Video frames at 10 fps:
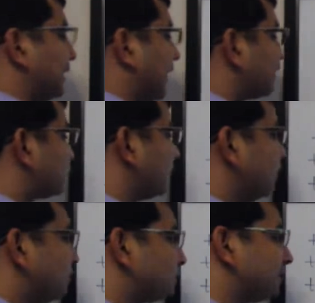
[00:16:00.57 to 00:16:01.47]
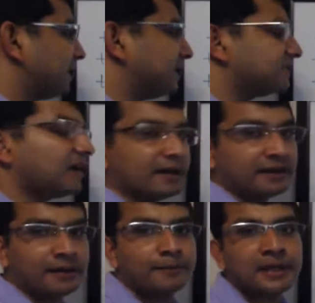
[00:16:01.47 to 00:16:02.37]
Last one to sing is
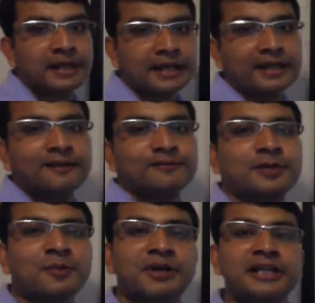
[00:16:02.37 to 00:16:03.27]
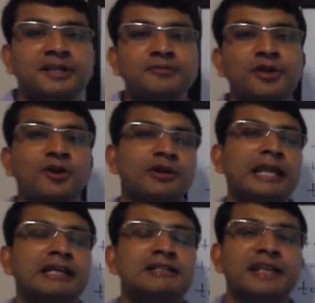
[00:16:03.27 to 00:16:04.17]
gana. And again, if somebody, you know,
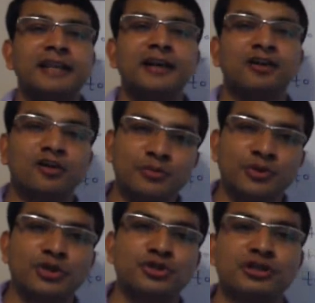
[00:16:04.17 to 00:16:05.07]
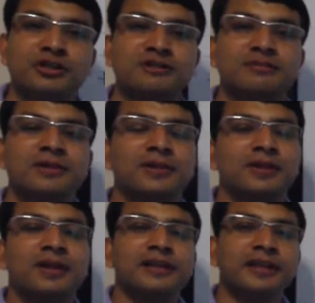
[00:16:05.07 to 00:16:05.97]
like a singer or a musician,
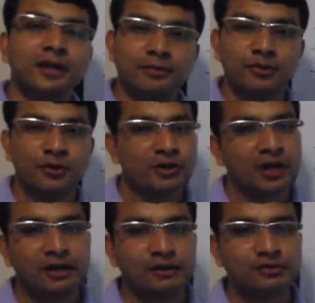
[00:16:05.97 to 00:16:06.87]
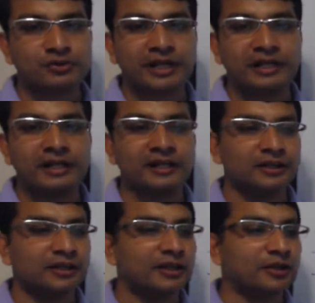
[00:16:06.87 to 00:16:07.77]
they come to your house, right?
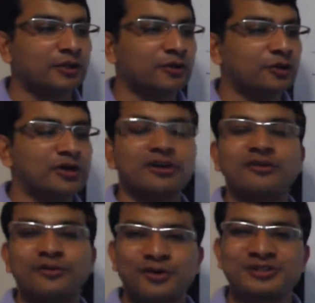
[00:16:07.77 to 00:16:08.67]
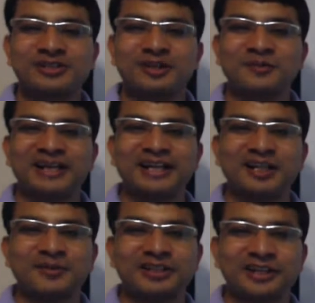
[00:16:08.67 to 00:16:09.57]
And, you know, you cannot force them, right?
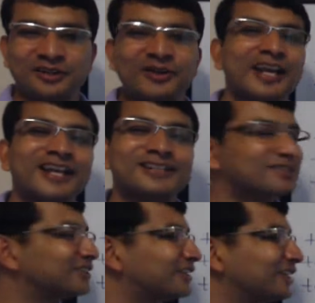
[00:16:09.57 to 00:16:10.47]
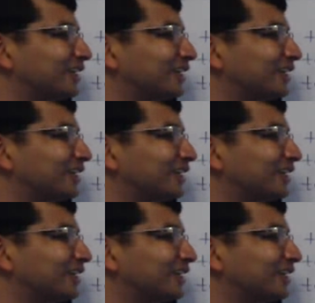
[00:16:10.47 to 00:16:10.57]
I mean, they are your guest.